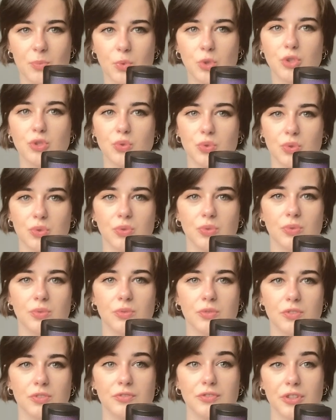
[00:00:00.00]
tool
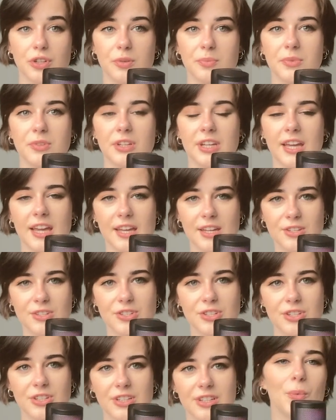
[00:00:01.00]
for
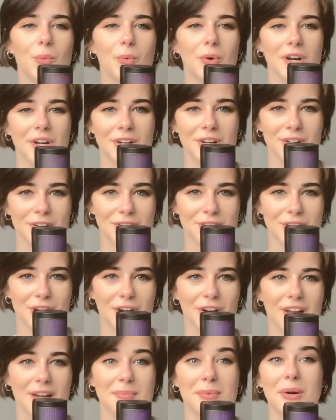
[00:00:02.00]
communication? We're gonna
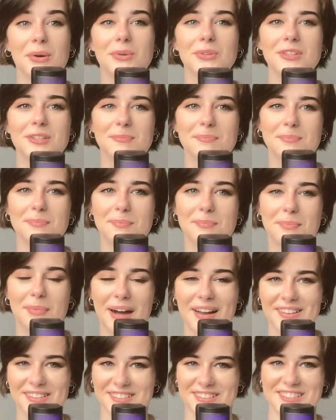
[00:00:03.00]
talk about
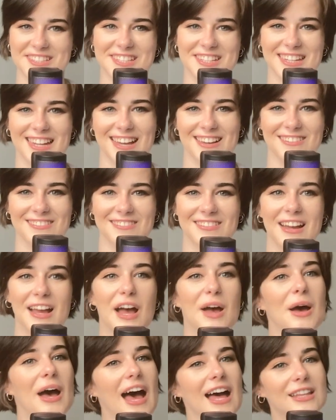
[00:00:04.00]
biology now.
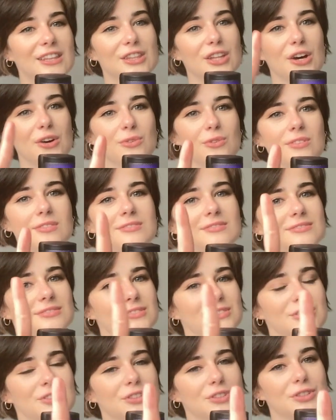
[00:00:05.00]
And no,
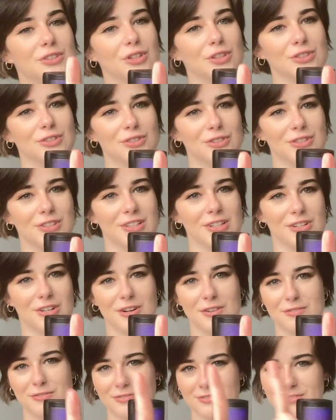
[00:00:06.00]
don't turn it
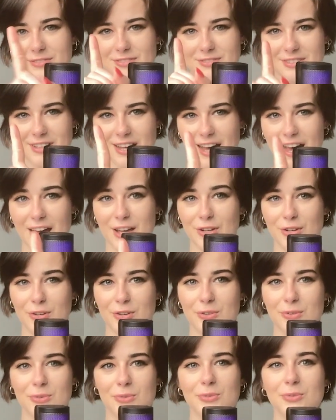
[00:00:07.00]
off. I
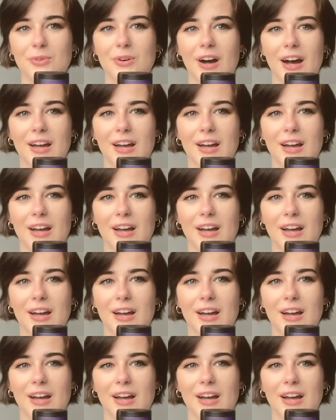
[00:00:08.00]
know,